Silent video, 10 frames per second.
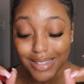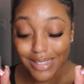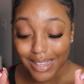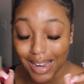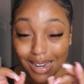
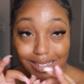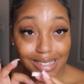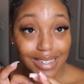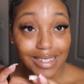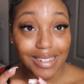10 out of
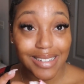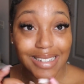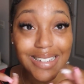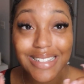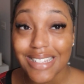10,
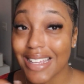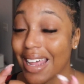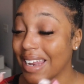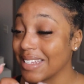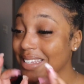10
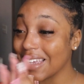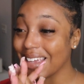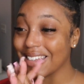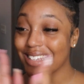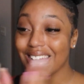out of
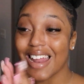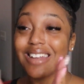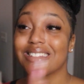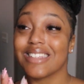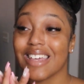10, 10 out
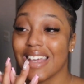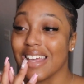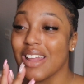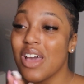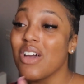of
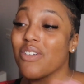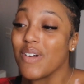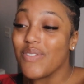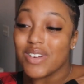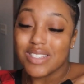10. For
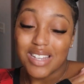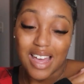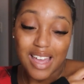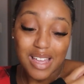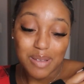our first
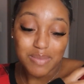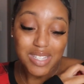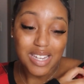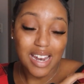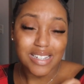time,
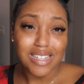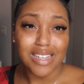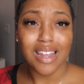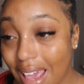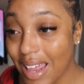10 out of
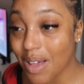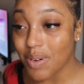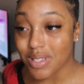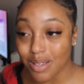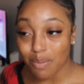10. I ate it
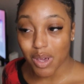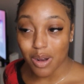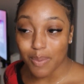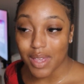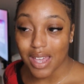with some
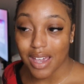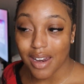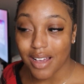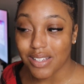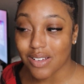butter
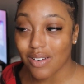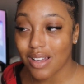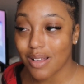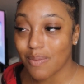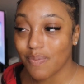pecan ice
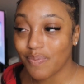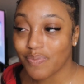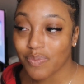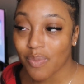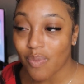cream,
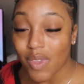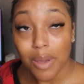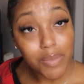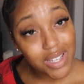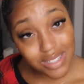
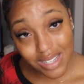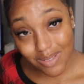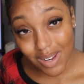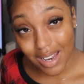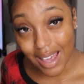because
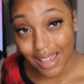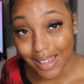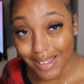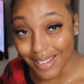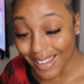that's what I
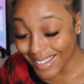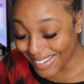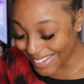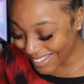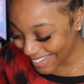like.
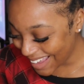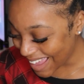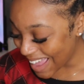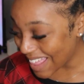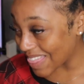
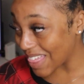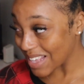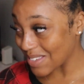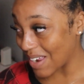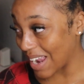
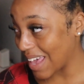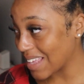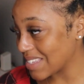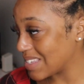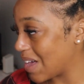That's what I
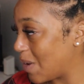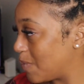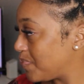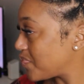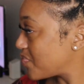like.
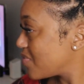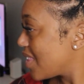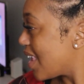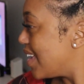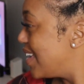So,
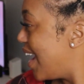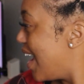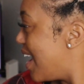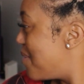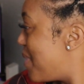
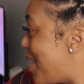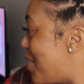yeah, my